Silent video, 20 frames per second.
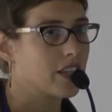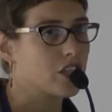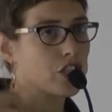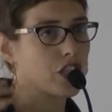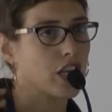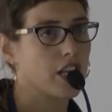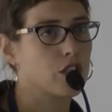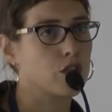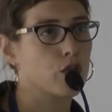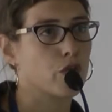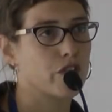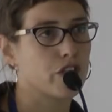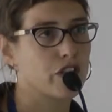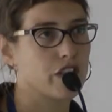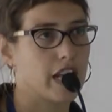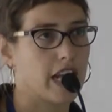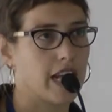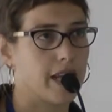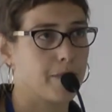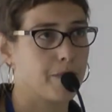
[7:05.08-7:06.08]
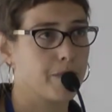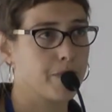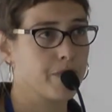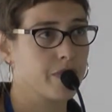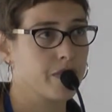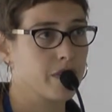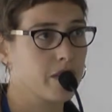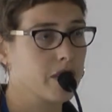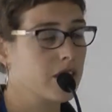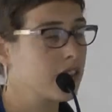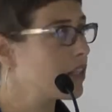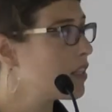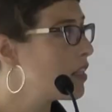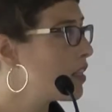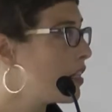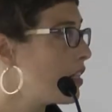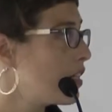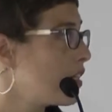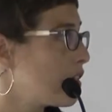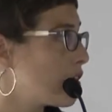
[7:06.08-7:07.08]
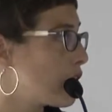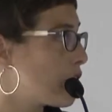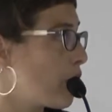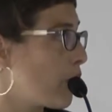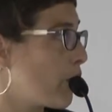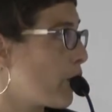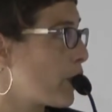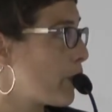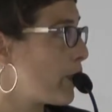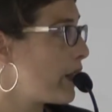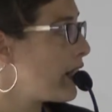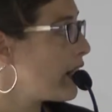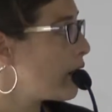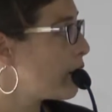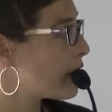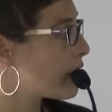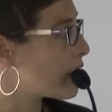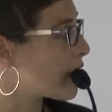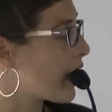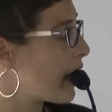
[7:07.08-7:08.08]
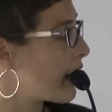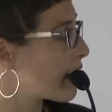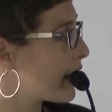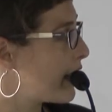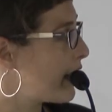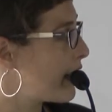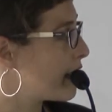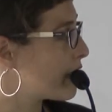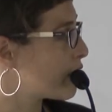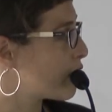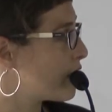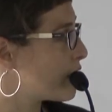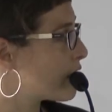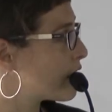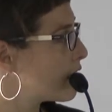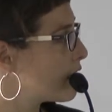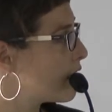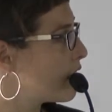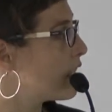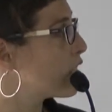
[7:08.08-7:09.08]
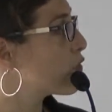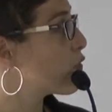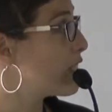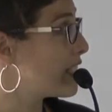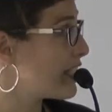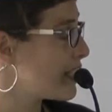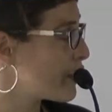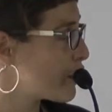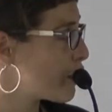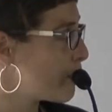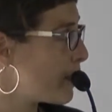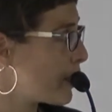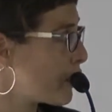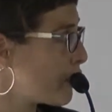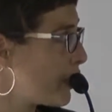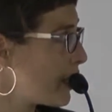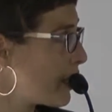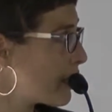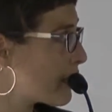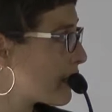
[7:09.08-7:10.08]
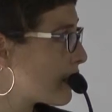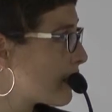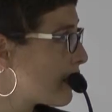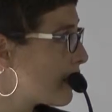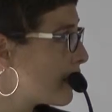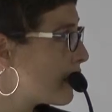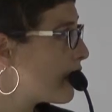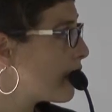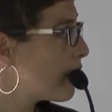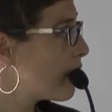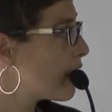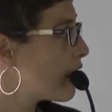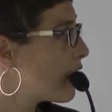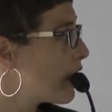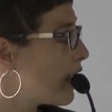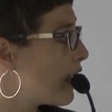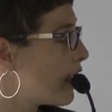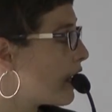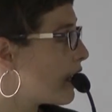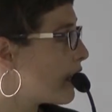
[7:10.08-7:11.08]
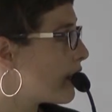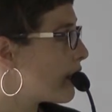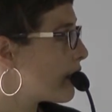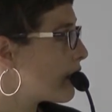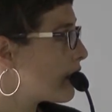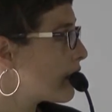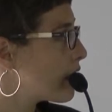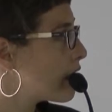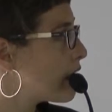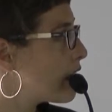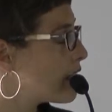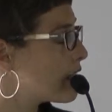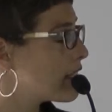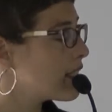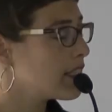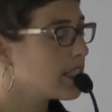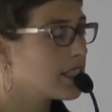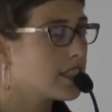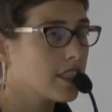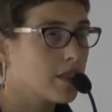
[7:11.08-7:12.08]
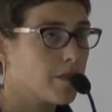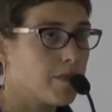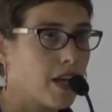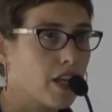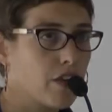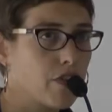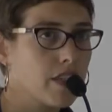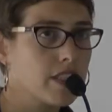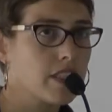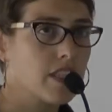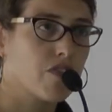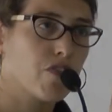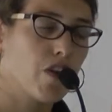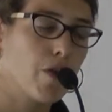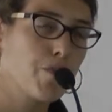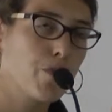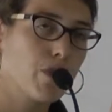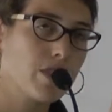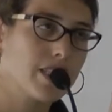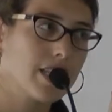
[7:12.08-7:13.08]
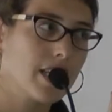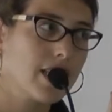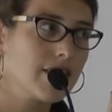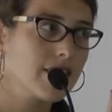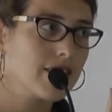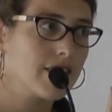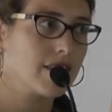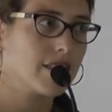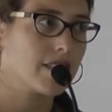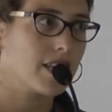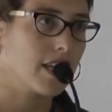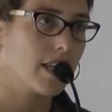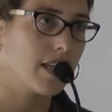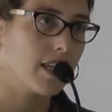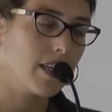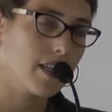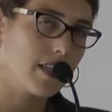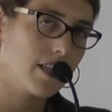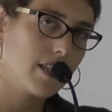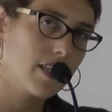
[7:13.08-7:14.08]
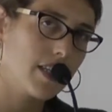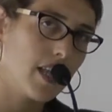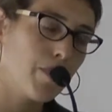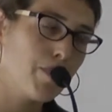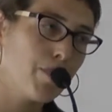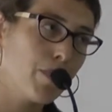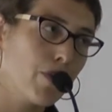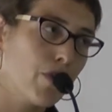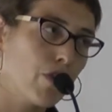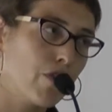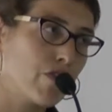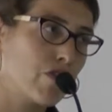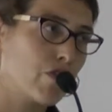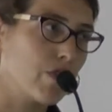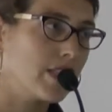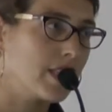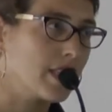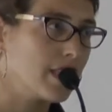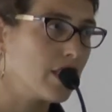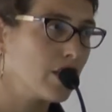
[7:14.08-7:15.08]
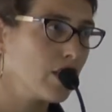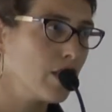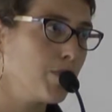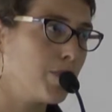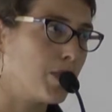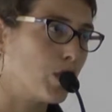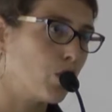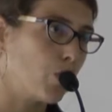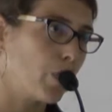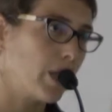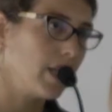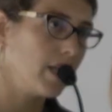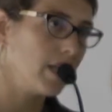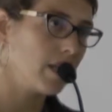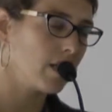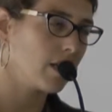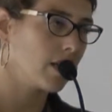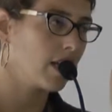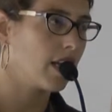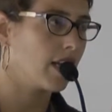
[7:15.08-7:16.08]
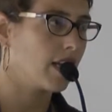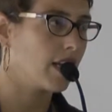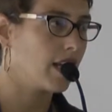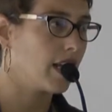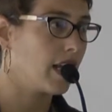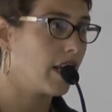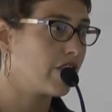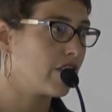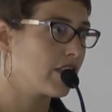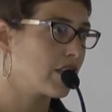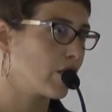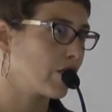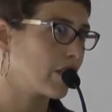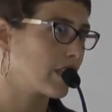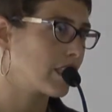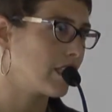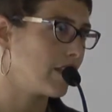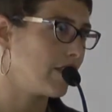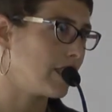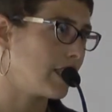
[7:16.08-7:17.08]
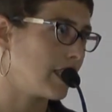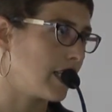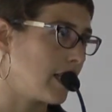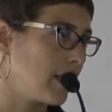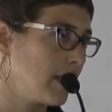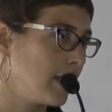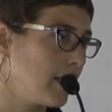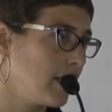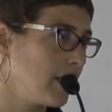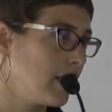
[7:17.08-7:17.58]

they change over time. So what we did is to calculate a transition matrix. This is a matrix that represents the number of transition between levels of activity.